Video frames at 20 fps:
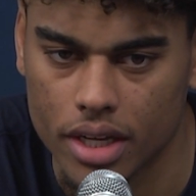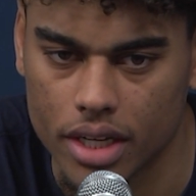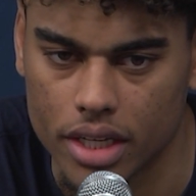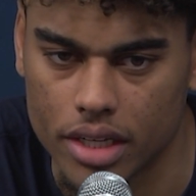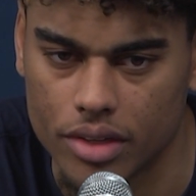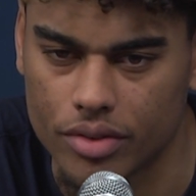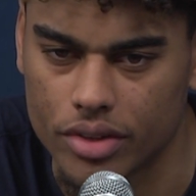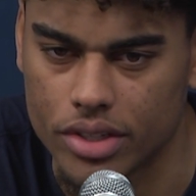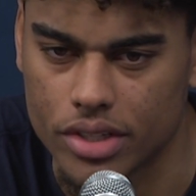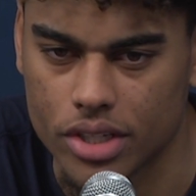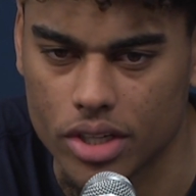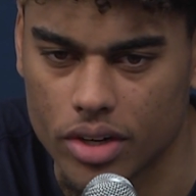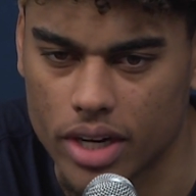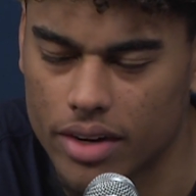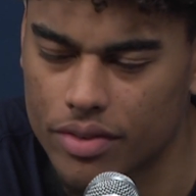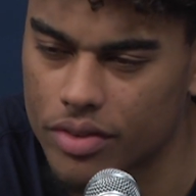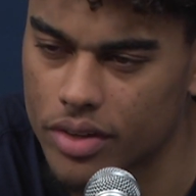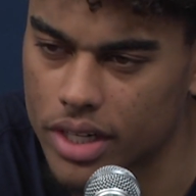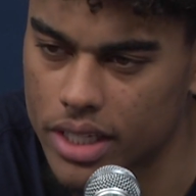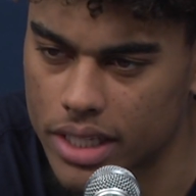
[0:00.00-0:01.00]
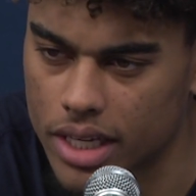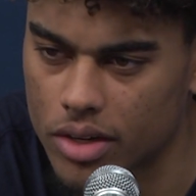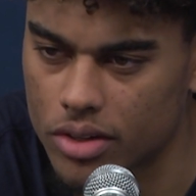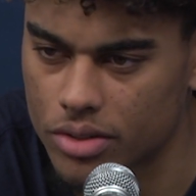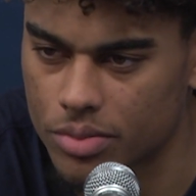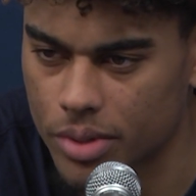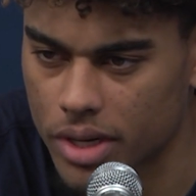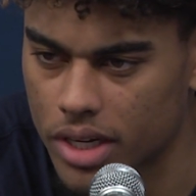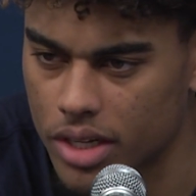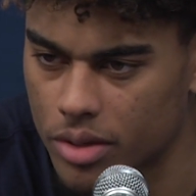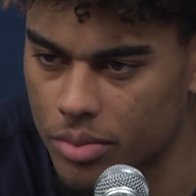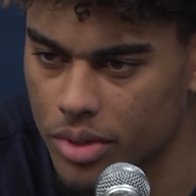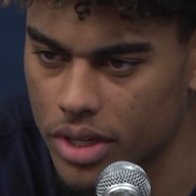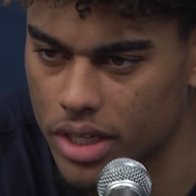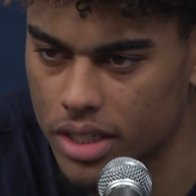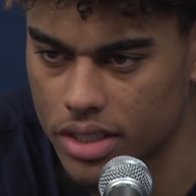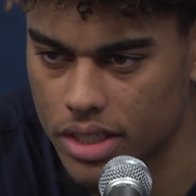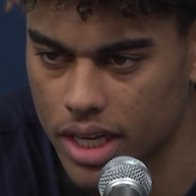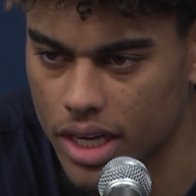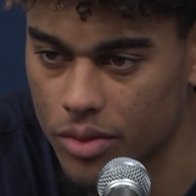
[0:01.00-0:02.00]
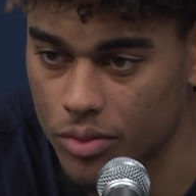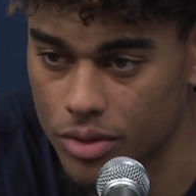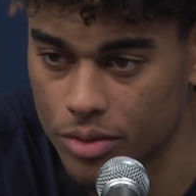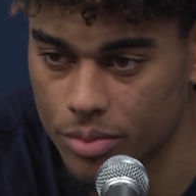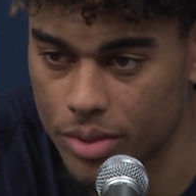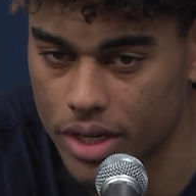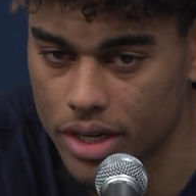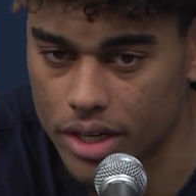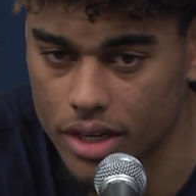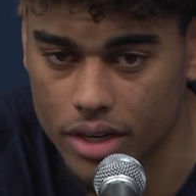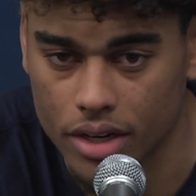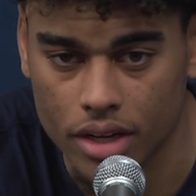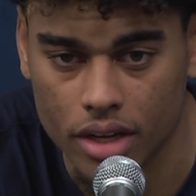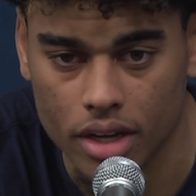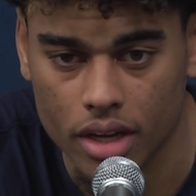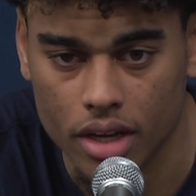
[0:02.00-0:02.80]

even so, I feel like that was probably the biggest game we've been in.